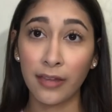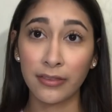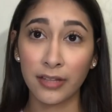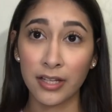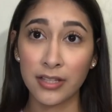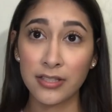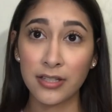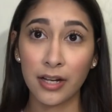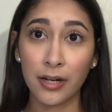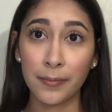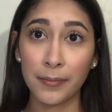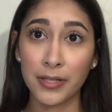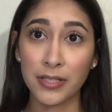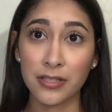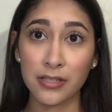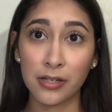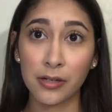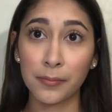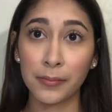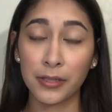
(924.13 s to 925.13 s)
That's kind of
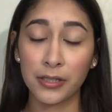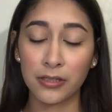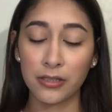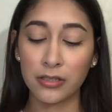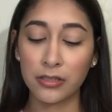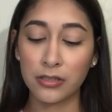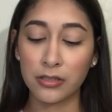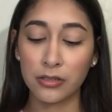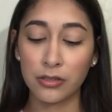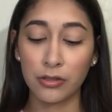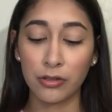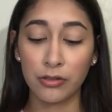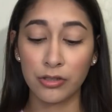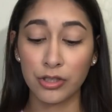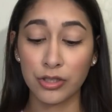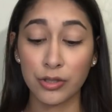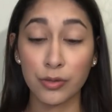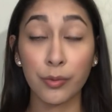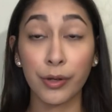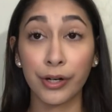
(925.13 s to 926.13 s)
messed up because you
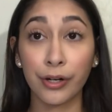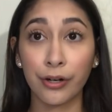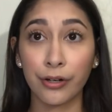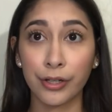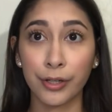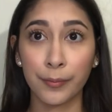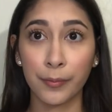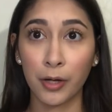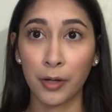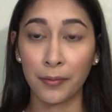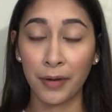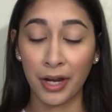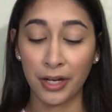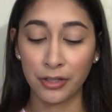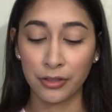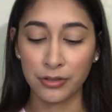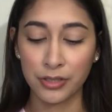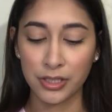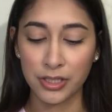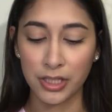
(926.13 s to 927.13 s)
just sweared on your mom
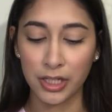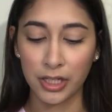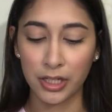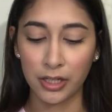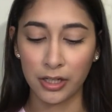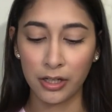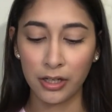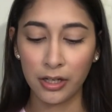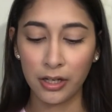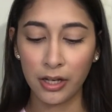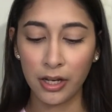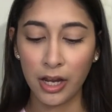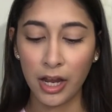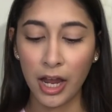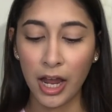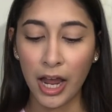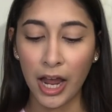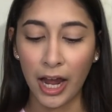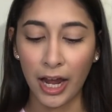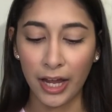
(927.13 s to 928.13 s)
and you did take it.
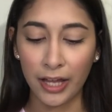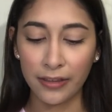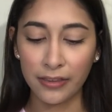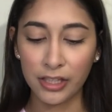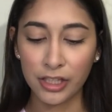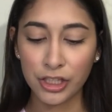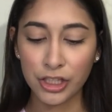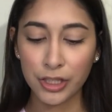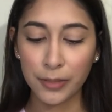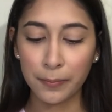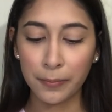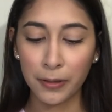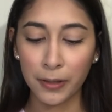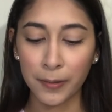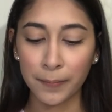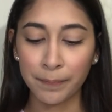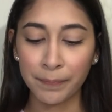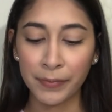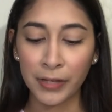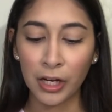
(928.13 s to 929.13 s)
And then she put,